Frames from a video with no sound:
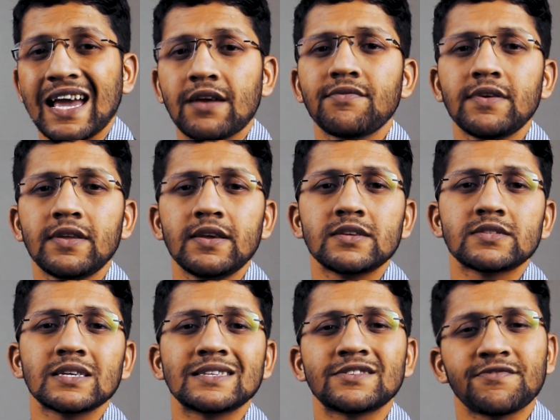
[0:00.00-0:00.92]
Aquarius
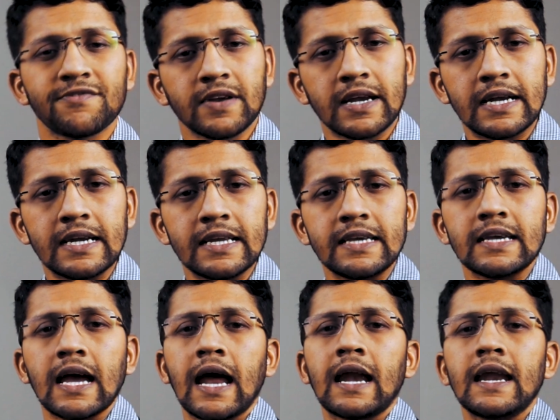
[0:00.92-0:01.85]
is a friendly
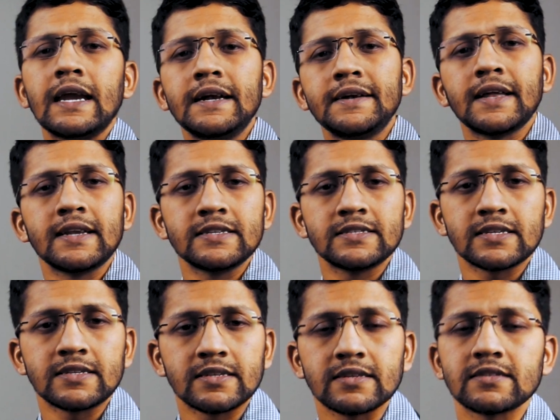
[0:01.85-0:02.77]
and
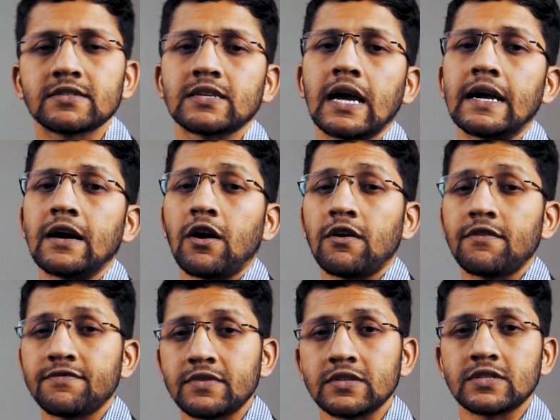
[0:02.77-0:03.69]
intelligent side
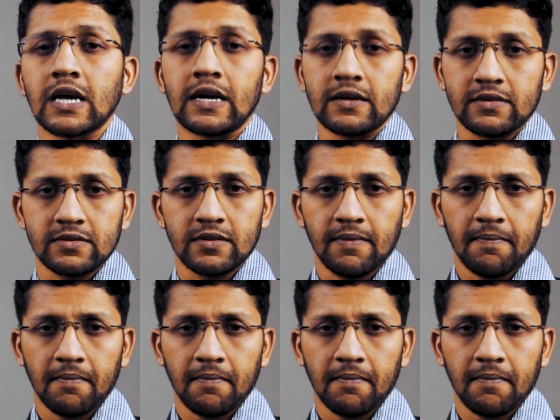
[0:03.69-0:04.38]
of the Saturn.